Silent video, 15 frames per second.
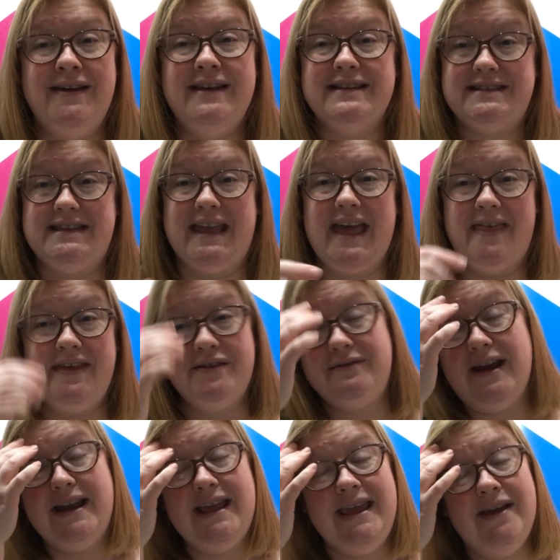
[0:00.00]
Together,
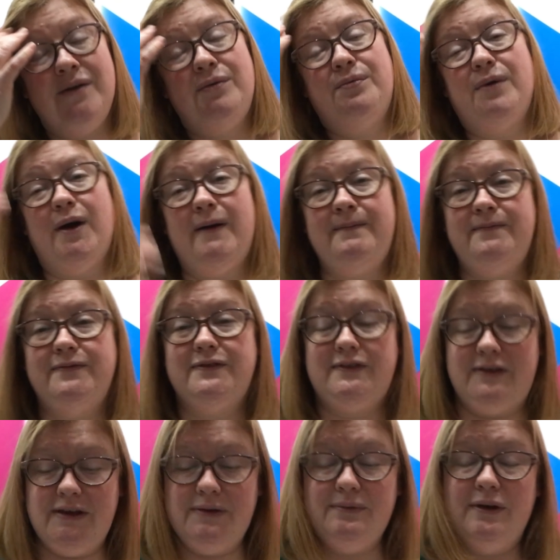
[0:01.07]
ready? 1,
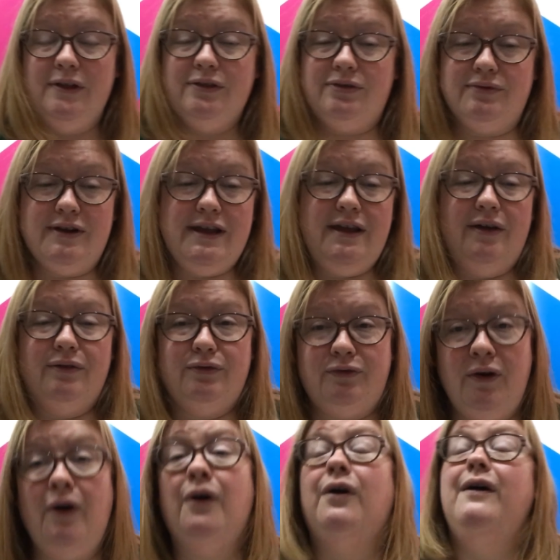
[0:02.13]
2, 3,
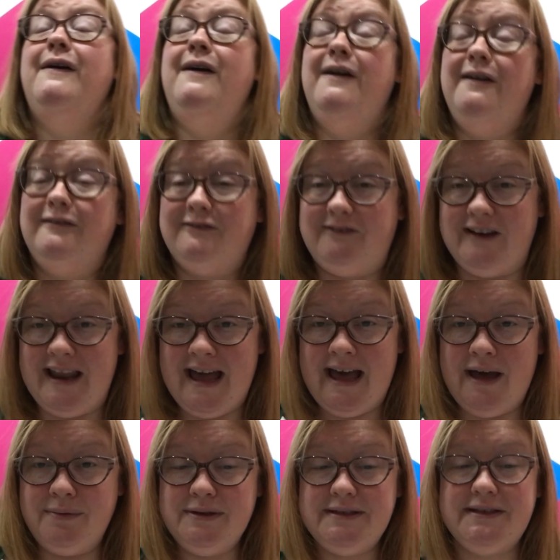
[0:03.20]
4.
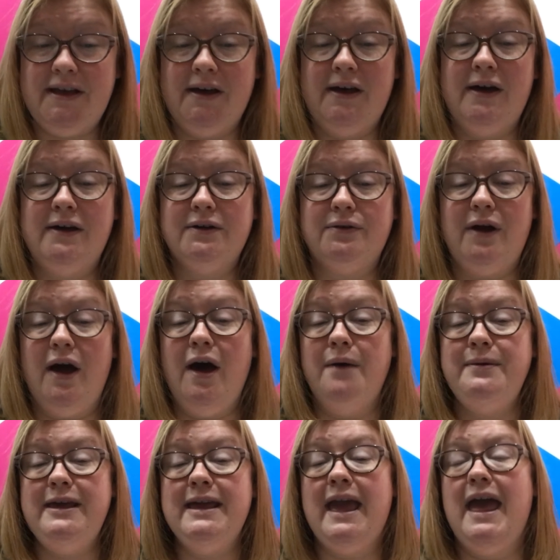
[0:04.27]
Flowers are
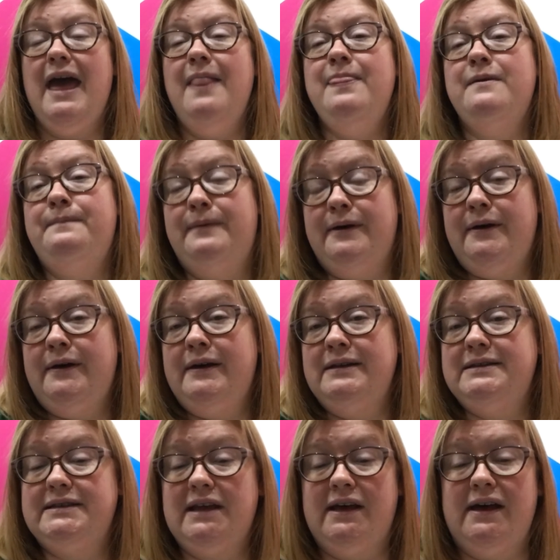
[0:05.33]
growing and the
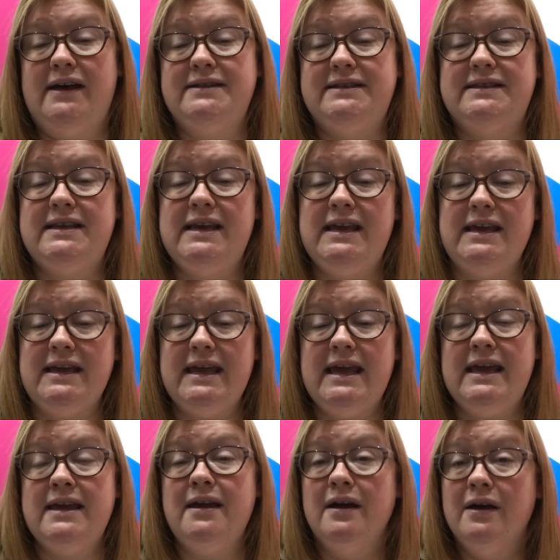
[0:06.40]
birds are
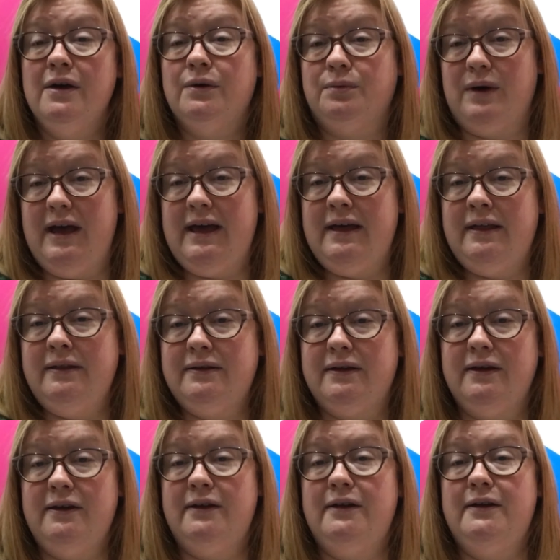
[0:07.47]
singing.
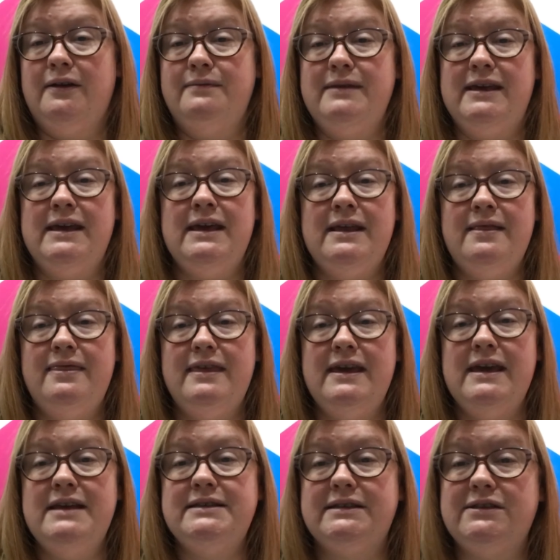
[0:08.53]
Welcome in
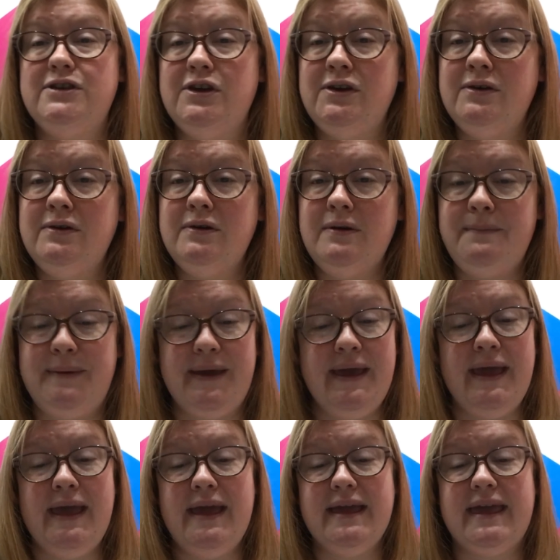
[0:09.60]
this new
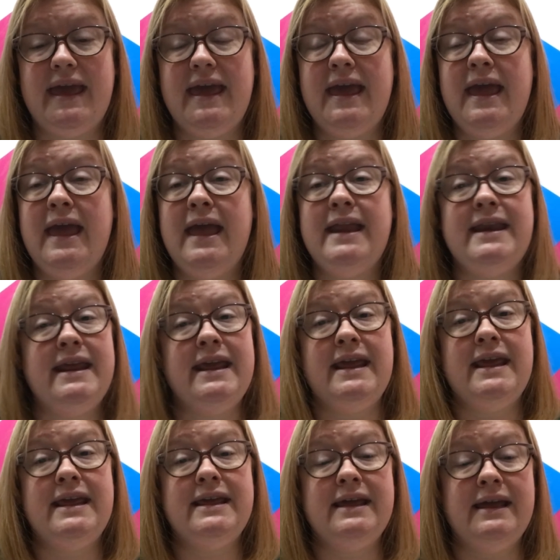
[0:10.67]

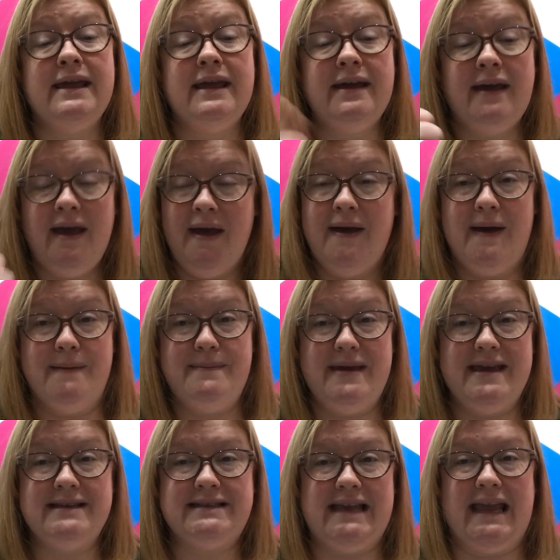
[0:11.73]
beginning.
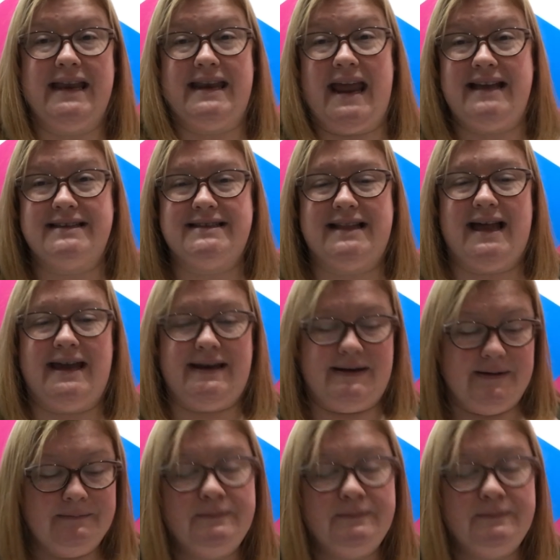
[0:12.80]
Amazing. Next line.